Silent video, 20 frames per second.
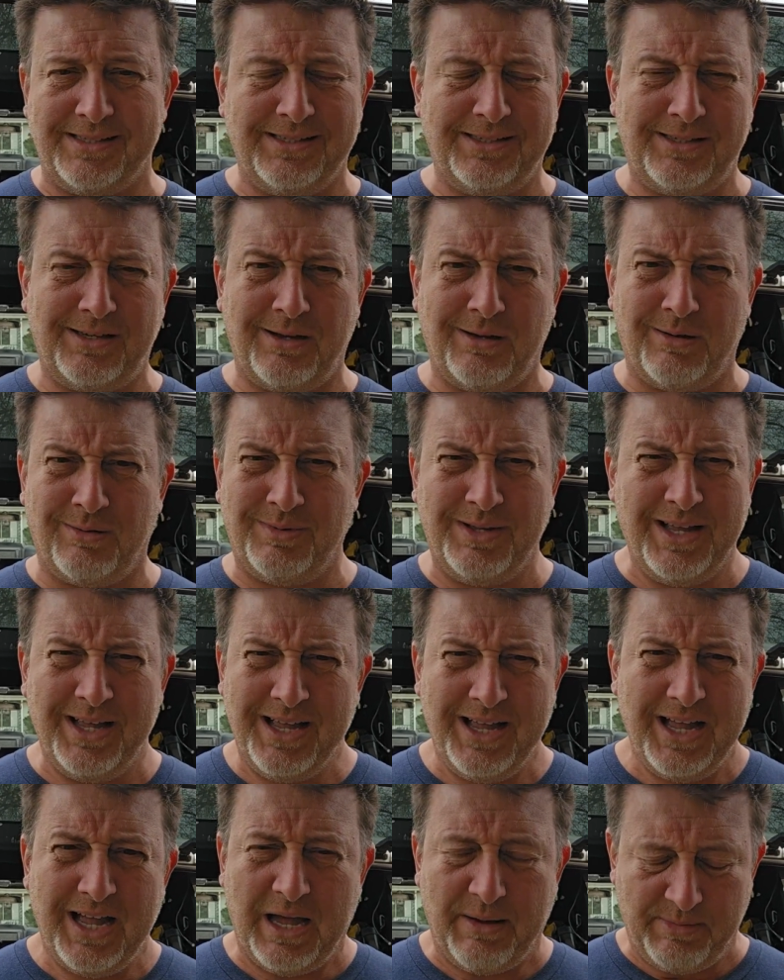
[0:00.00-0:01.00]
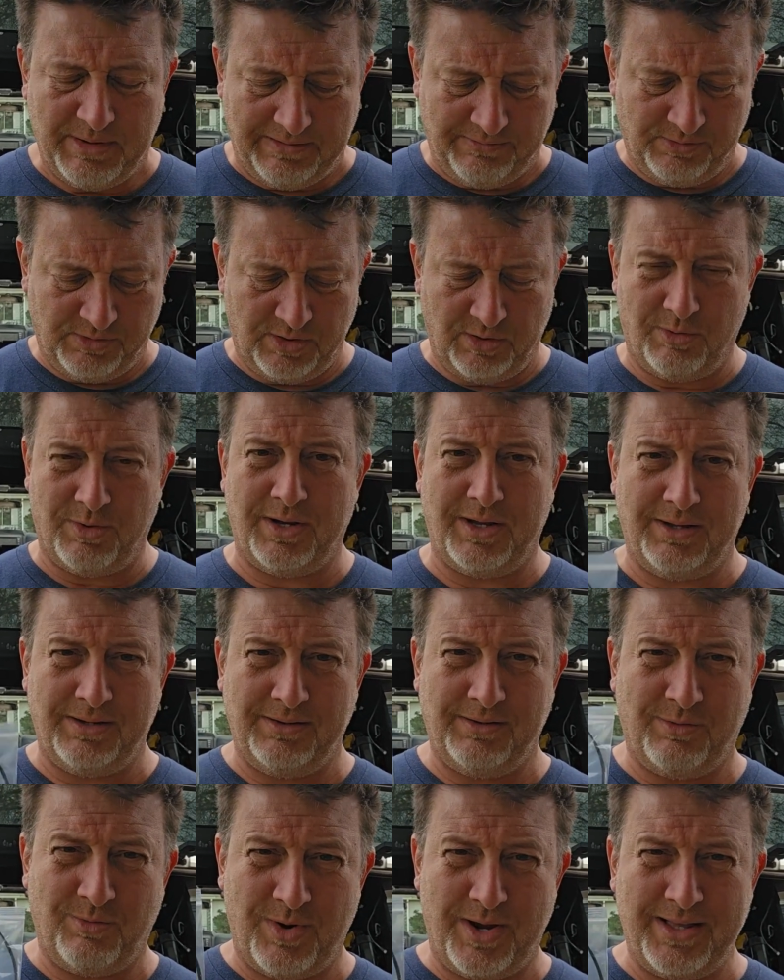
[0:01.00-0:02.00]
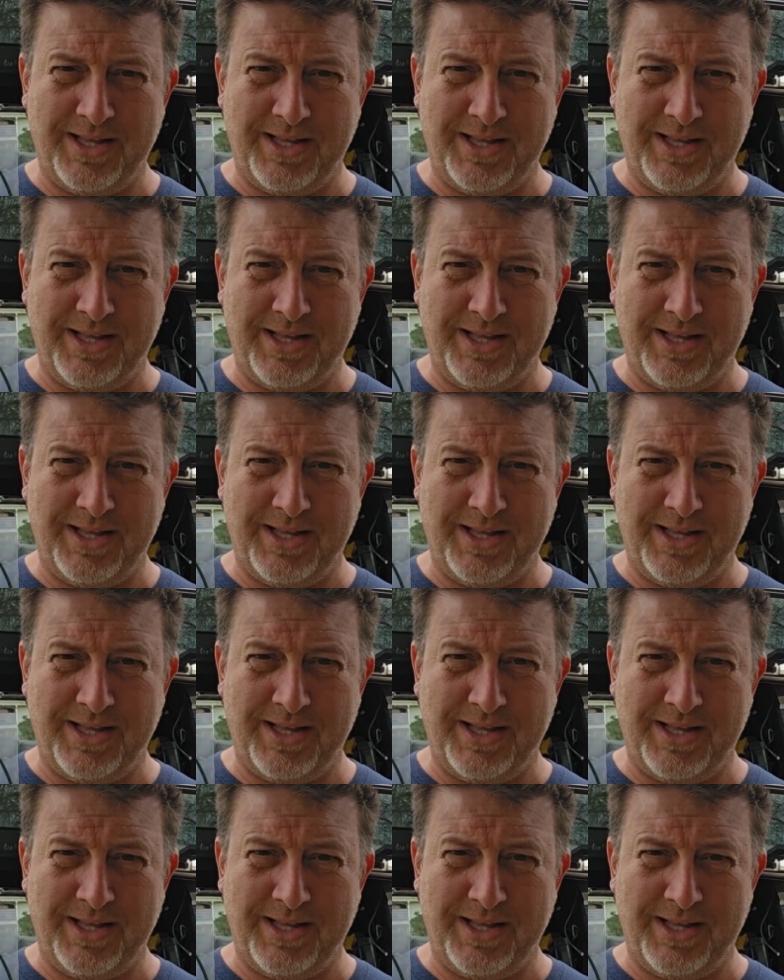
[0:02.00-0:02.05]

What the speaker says: So I'm not even sure why